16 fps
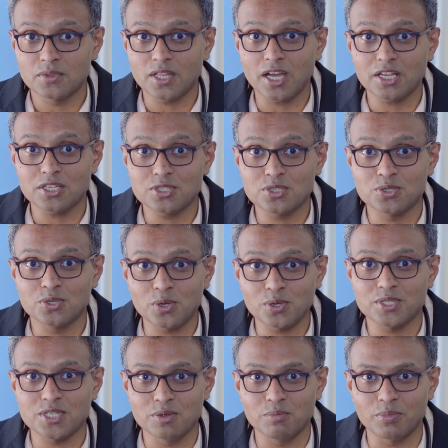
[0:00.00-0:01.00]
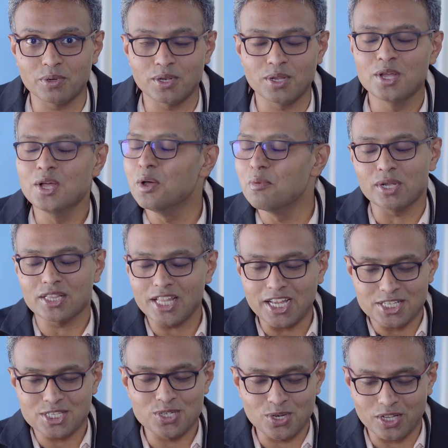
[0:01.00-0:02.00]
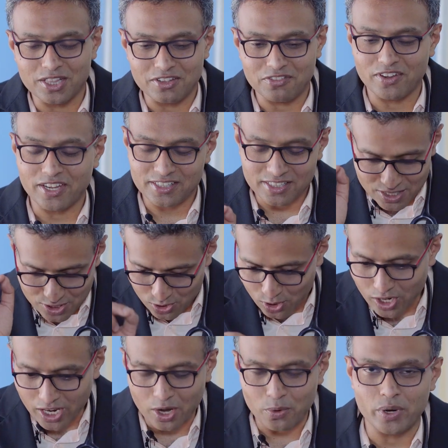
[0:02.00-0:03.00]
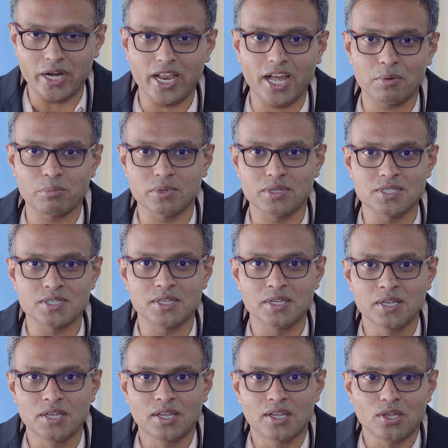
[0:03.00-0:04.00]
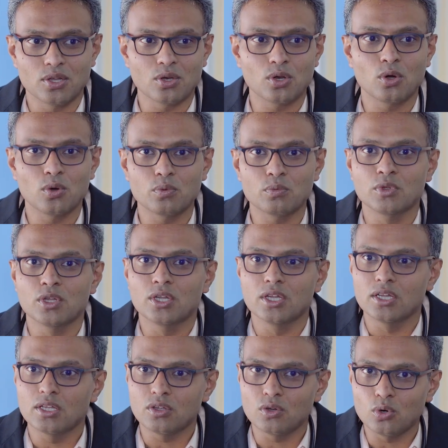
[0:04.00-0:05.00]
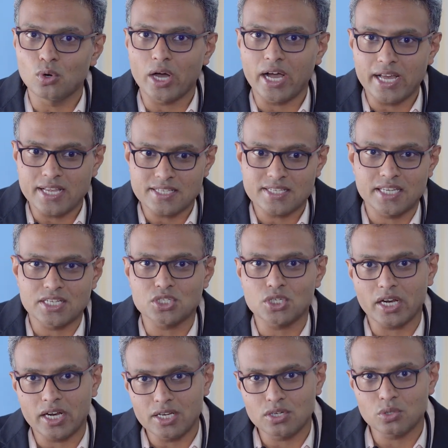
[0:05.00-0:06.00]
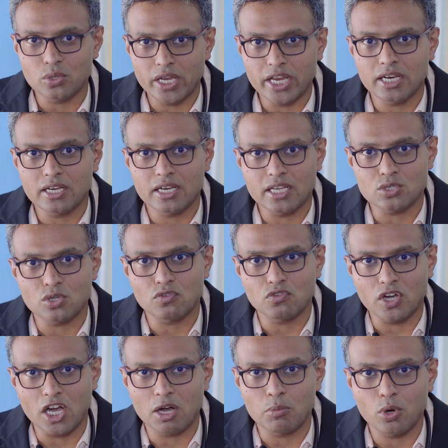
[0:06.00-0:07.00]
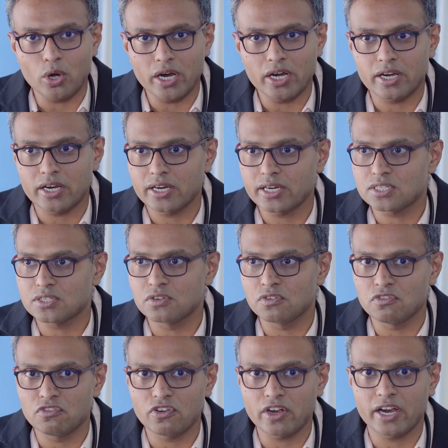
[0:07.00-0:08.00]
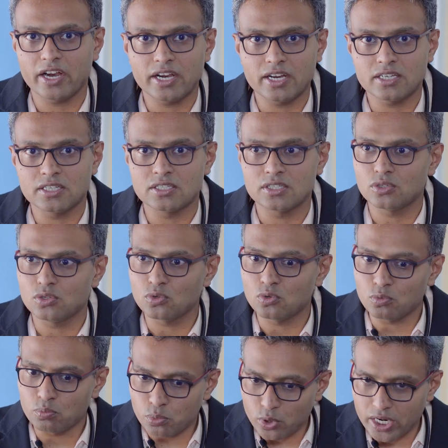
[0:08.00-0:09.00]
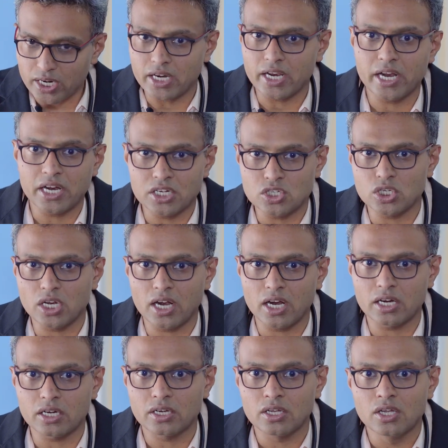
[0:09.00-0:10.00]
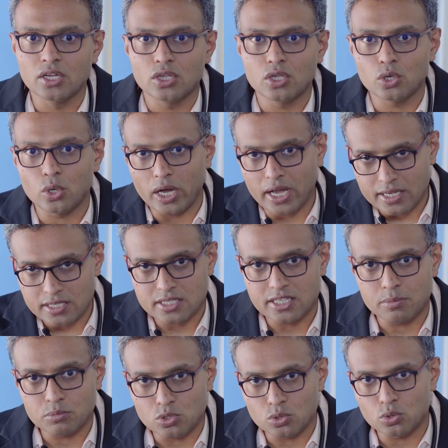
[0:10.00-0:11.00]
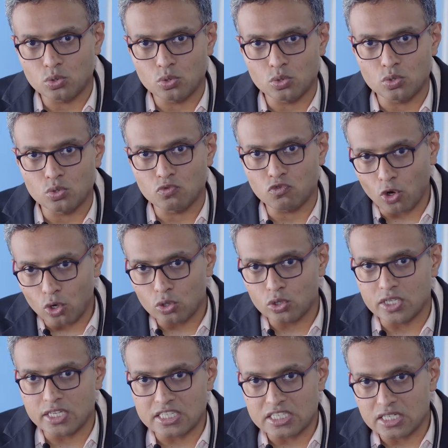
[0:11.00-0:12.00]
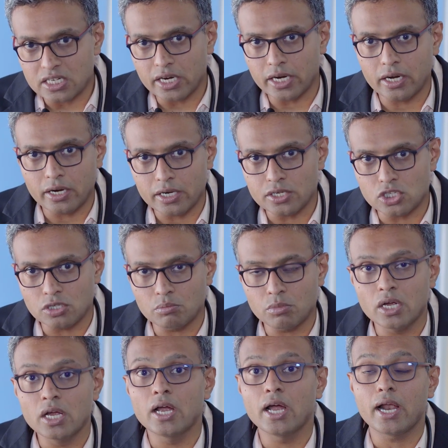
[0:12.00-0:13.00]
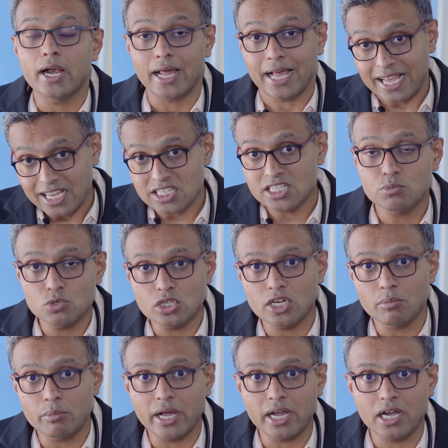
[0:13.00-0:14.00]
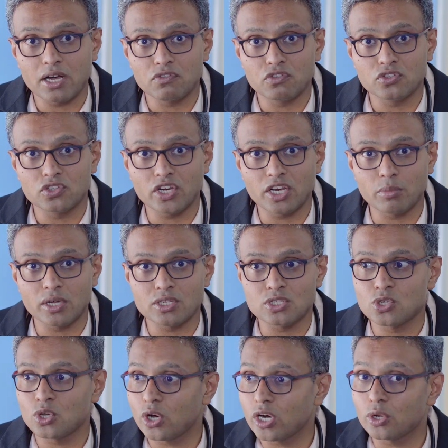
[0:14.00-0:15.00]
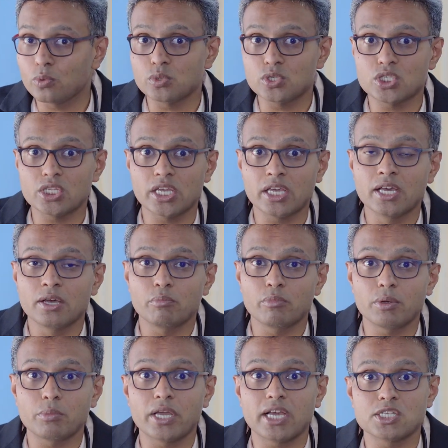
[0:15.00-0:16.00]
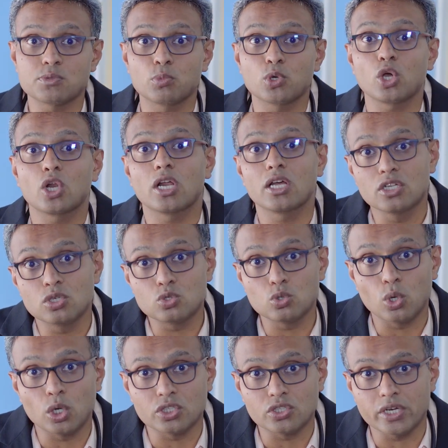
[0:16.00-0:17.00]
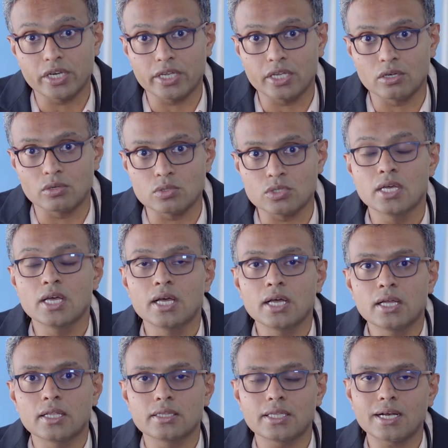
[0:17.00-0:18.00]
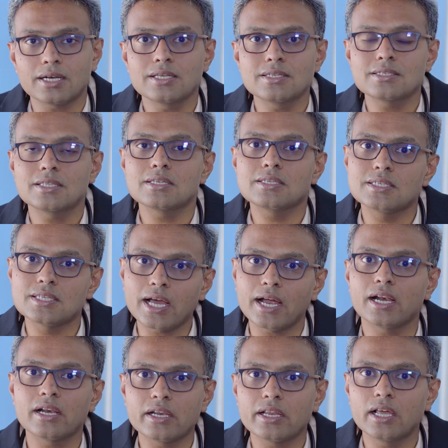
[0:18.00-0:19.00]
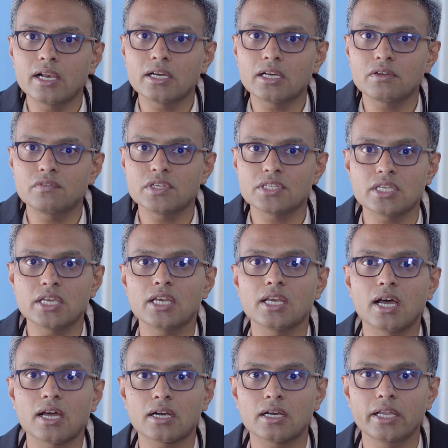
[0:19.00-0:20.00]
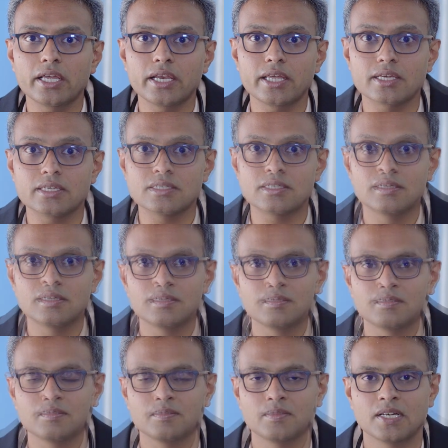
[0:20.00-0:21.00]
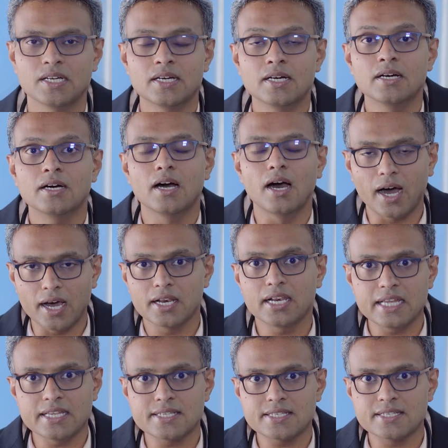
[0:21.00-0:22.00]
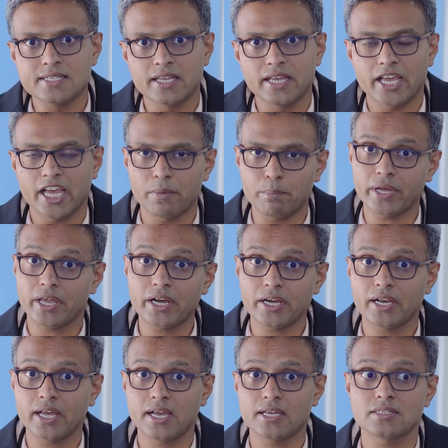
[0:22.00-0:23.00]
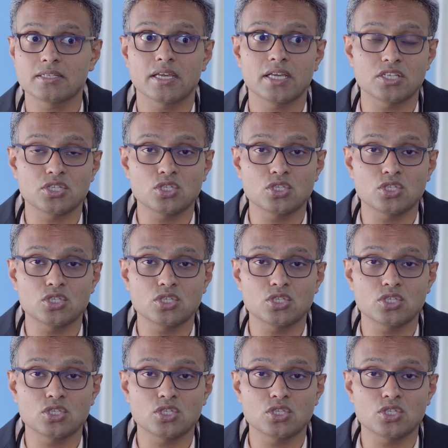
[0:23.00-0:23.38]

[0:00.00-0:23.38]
That's so simple, but that's not the fact. That's not how it happens. You ask a child to eat less of carbohydrates, fat, you put a diet chart, you ask them to follow this strict regime, and ask them to come back after 3 months, and you would see baby has put on another 2 or 3 kilos. That is the sad reality we see in our clinics. Unless a parent has a